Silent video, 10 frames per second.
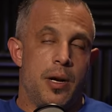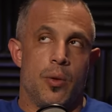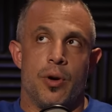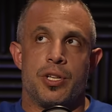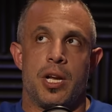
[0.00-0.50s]
In
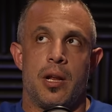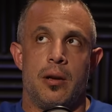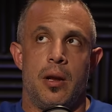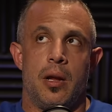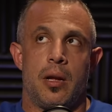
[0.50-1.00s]
other words, it
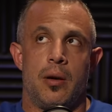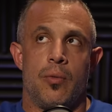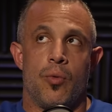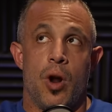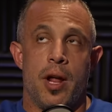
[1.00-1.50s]
can it
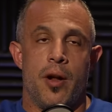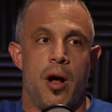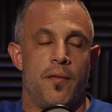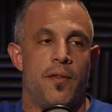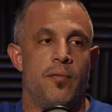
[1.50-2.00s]
can run
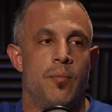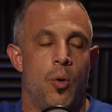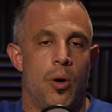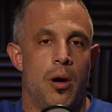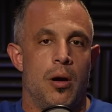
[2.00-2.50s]
off of
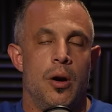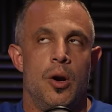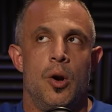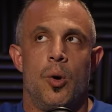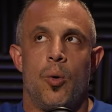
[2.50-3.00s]
more
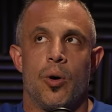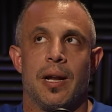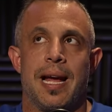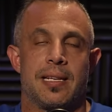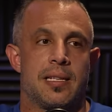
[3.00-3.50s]
or
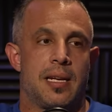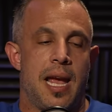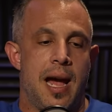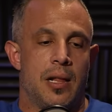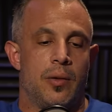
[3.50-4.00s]
less
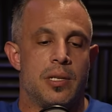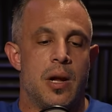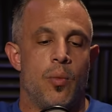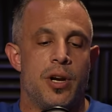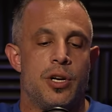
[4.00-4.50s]
calories.
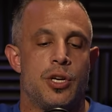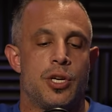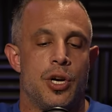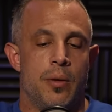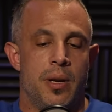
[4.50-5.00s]
Now, what
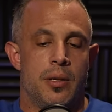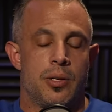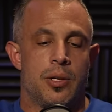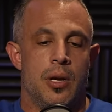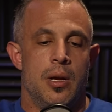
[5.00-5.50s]

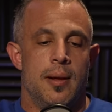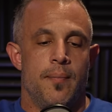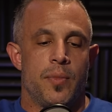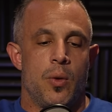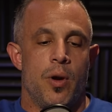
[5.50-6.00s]
determines
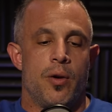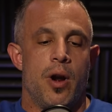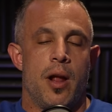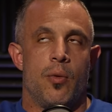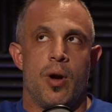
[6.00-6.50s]
whether or
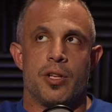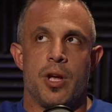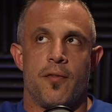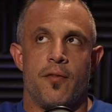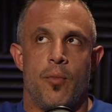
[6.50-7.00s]
not it runs
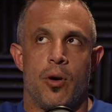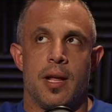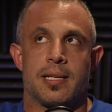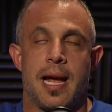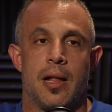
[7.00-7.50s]
off of more or
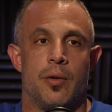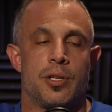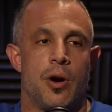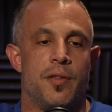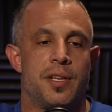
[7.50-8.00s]
less
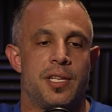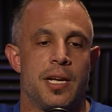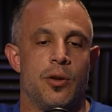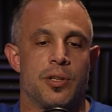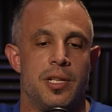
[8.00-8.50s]
calories are the
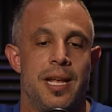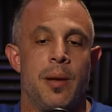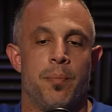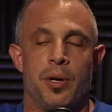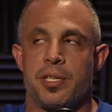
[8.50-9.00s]
signals and the
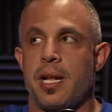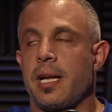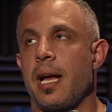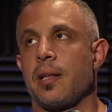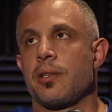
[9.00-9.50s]
inputs that
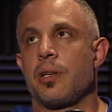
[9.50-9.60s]
it gets.